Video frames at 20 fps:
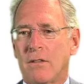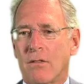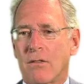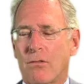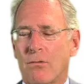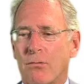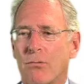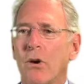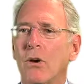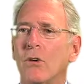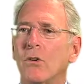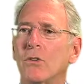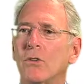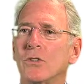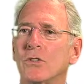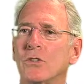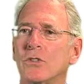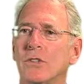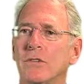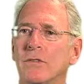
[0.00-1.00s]

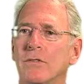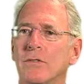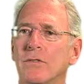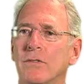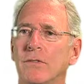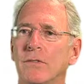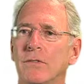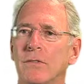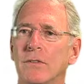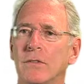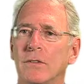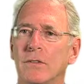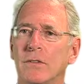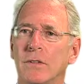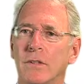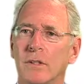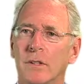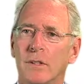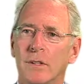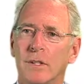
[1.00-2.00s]
throes of
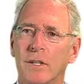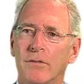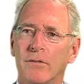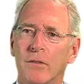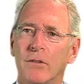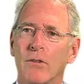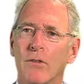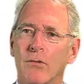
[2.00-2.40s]
living